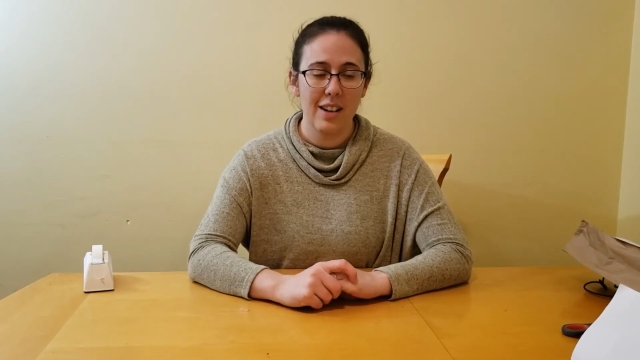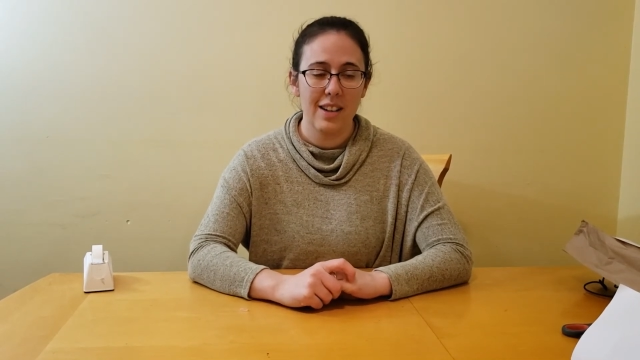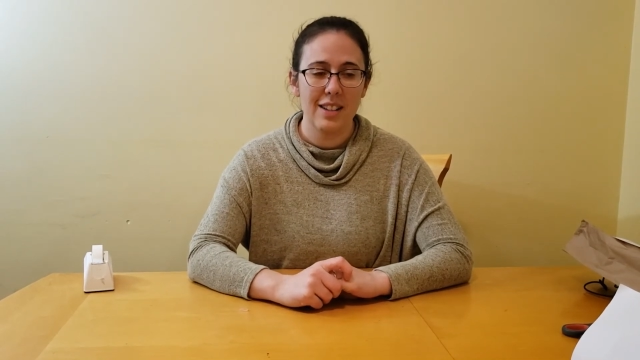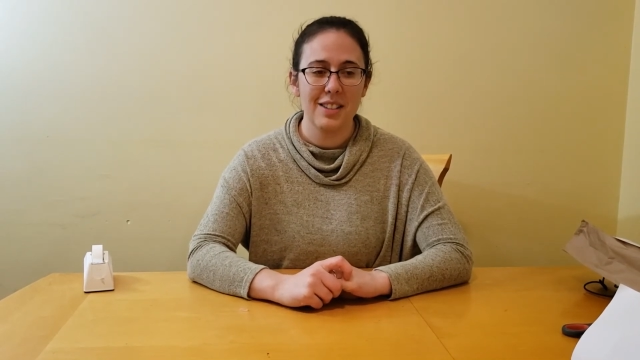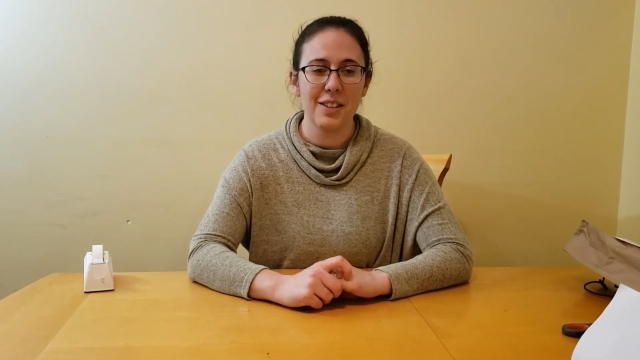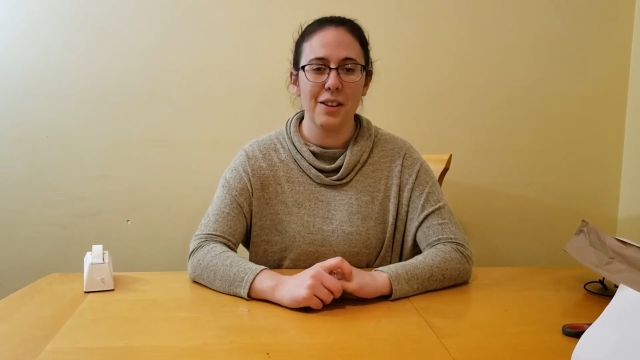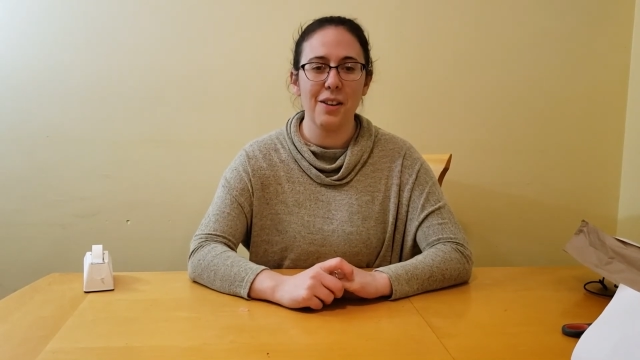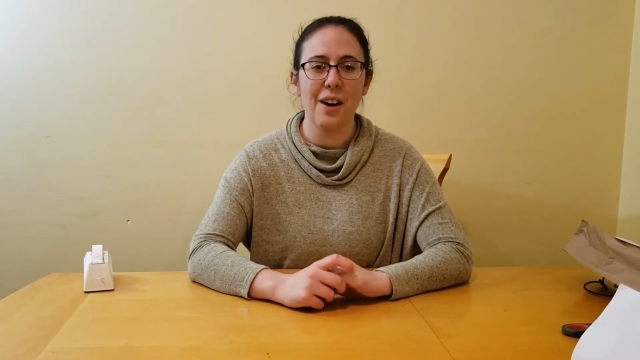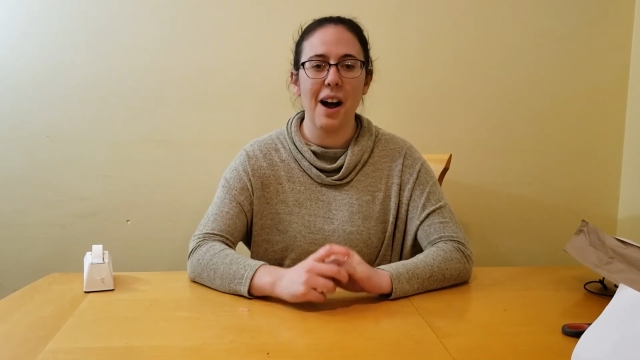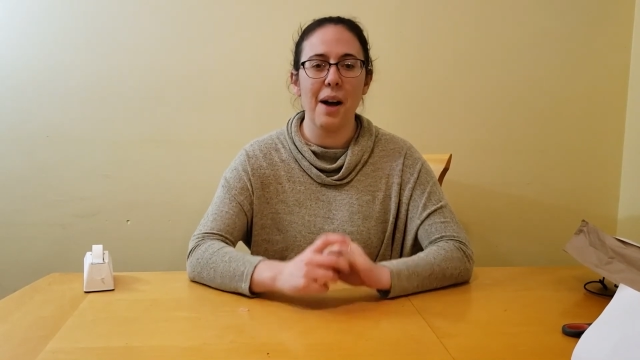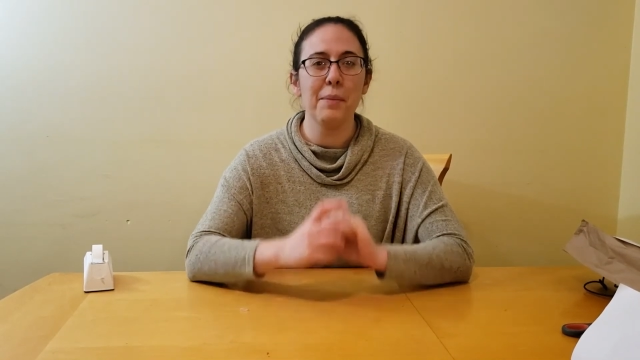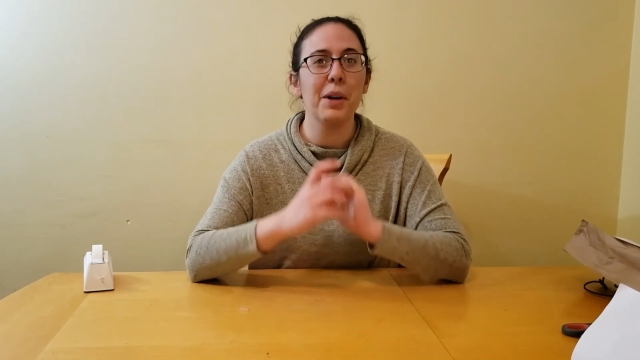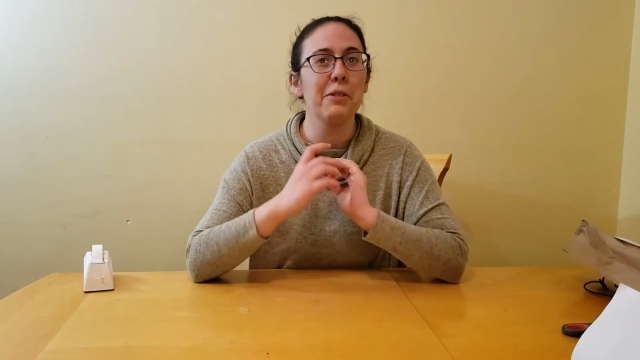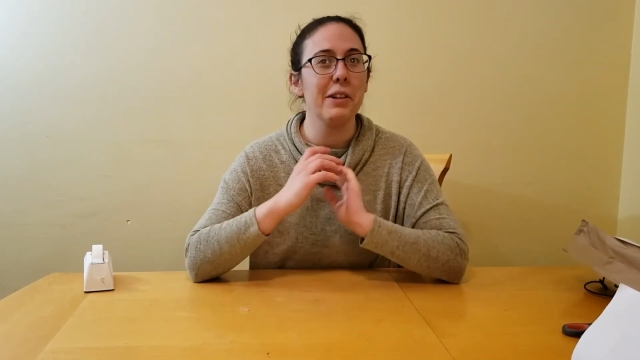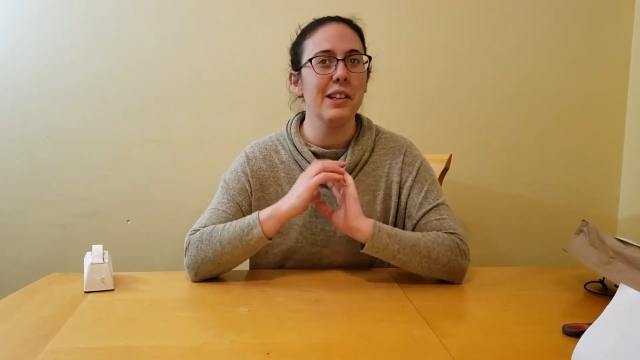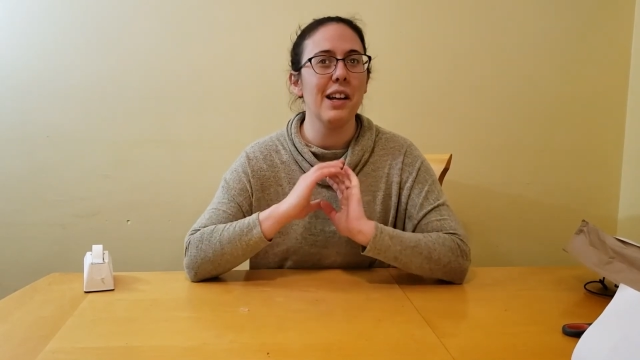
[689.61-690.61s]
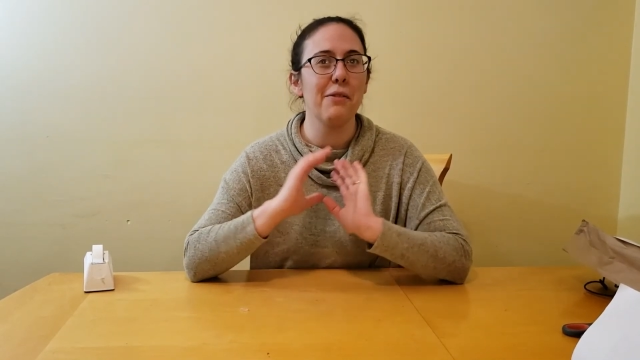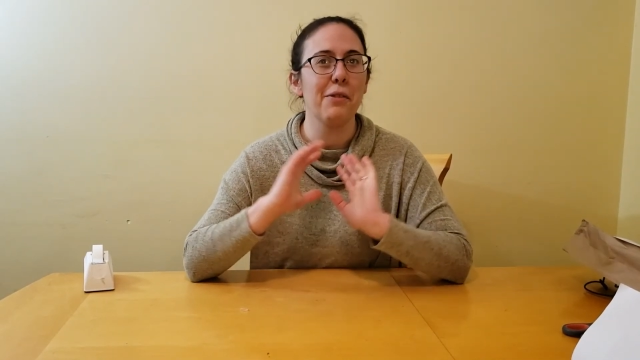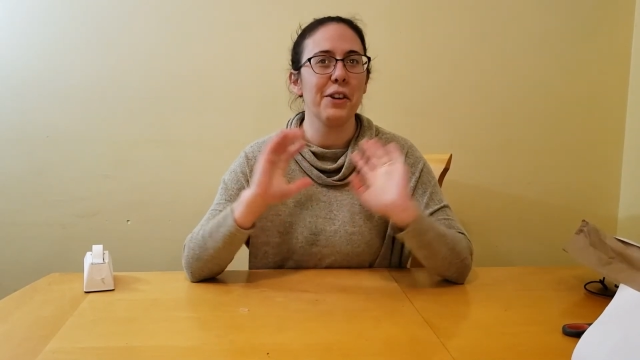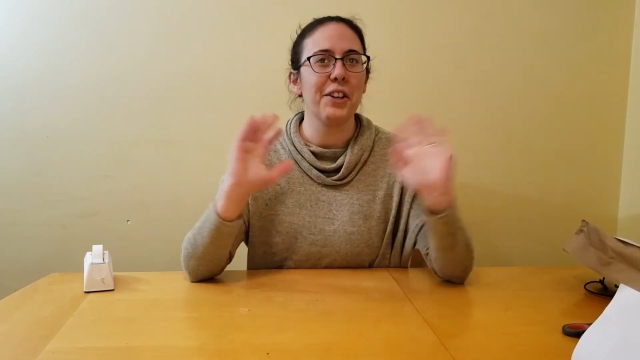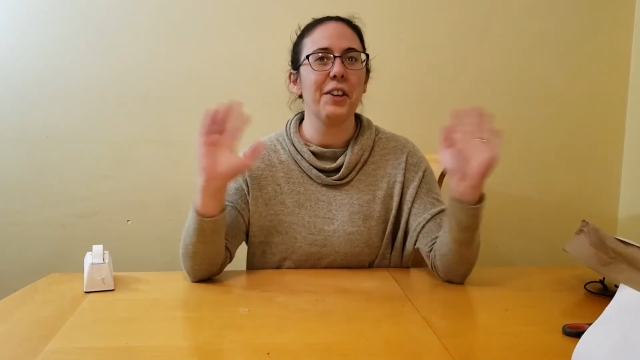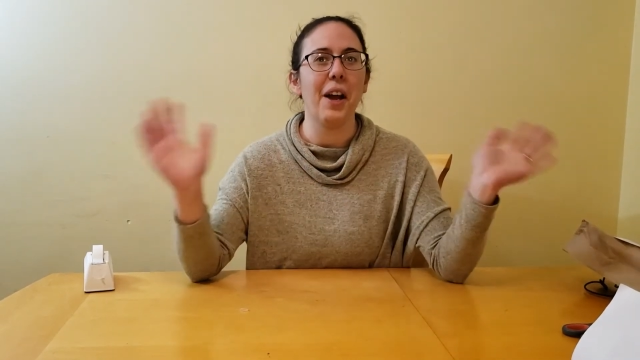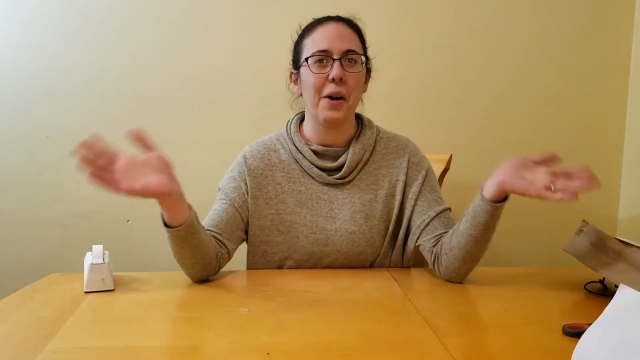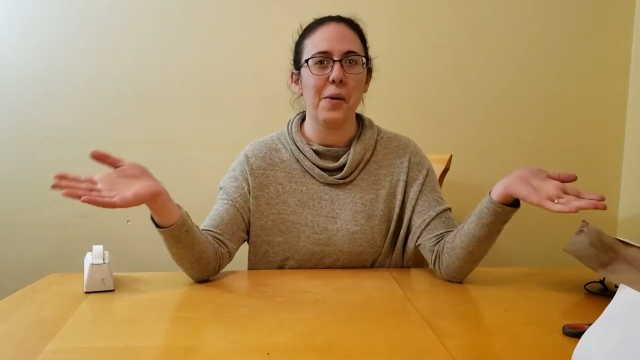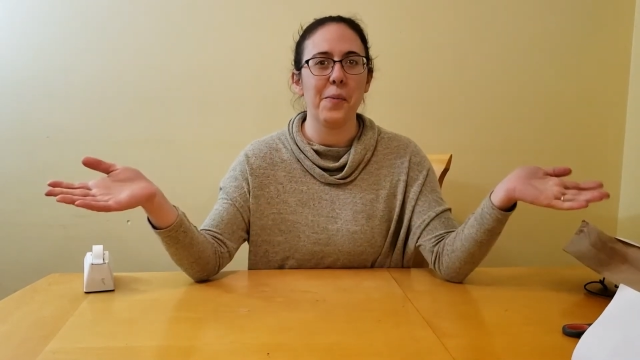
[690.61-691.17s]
So I'm going to read that for you now.